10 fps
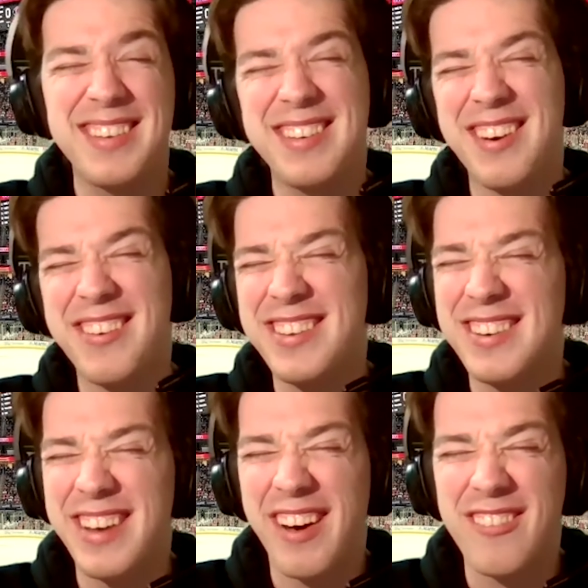So it's
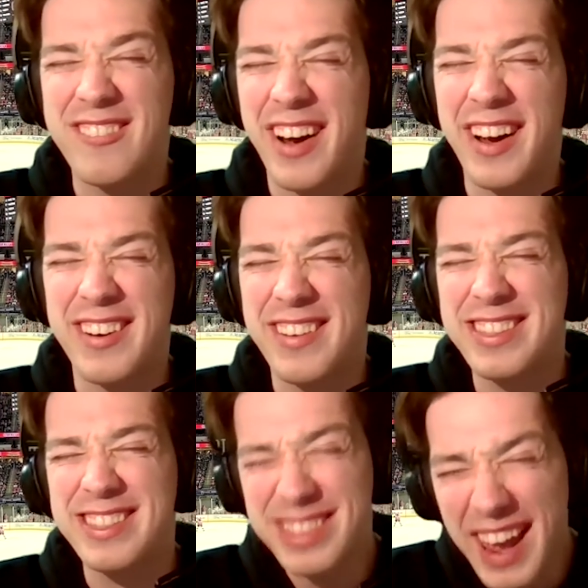a double minor.
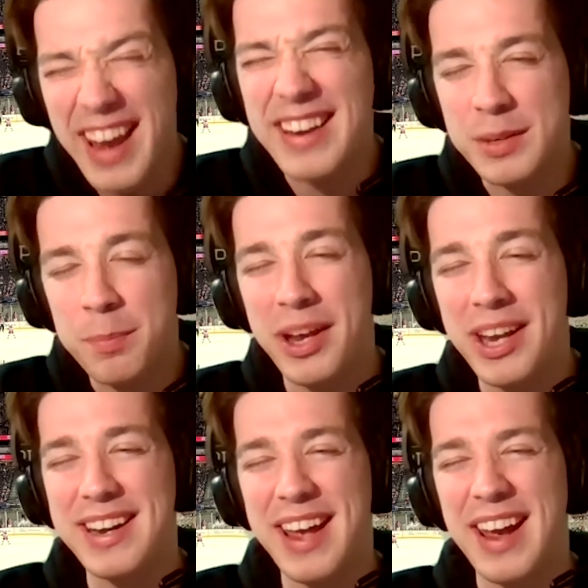Thanks,
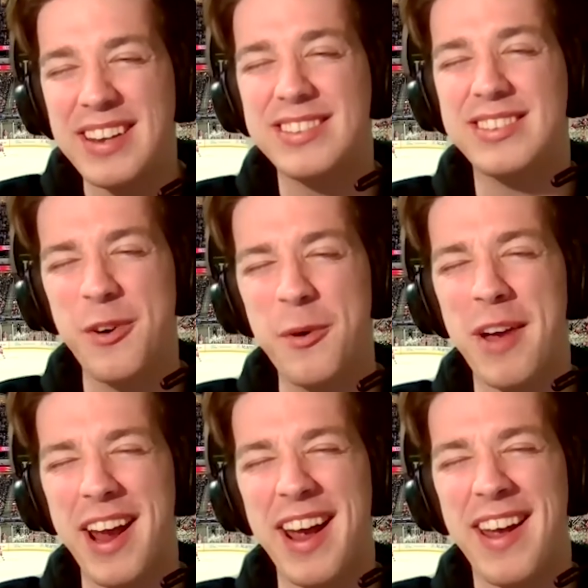PK
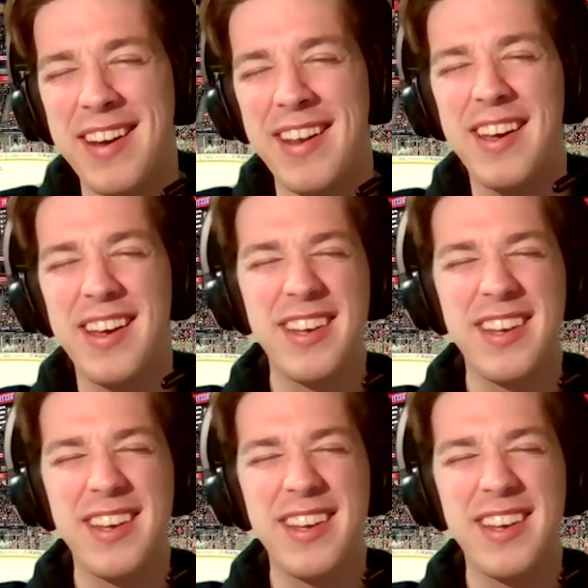Subban.